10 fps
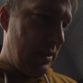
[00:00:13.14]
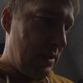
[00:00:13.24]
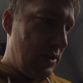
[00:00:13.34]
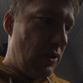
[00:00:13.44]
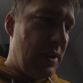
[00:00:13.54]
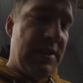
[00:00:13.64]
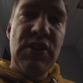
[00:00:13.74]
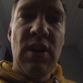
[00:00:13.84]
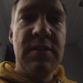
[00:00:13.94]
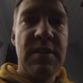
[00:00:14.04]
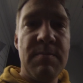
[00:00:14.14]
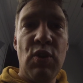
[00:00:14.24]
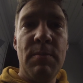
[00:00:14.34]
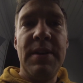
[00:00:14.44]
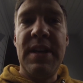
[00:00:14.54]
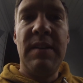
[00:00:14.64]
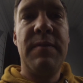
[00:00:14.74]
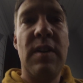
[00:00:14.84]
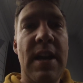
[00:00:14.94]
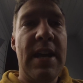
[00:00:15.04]
and trying to charge us more money
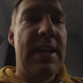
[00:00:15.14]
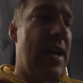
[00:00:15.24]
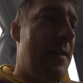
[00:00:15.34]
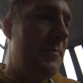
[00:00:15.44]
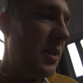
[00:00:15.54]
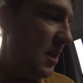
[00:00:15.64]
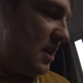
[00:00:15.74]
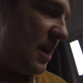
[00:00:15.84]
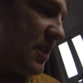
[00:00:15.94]
for a, um, a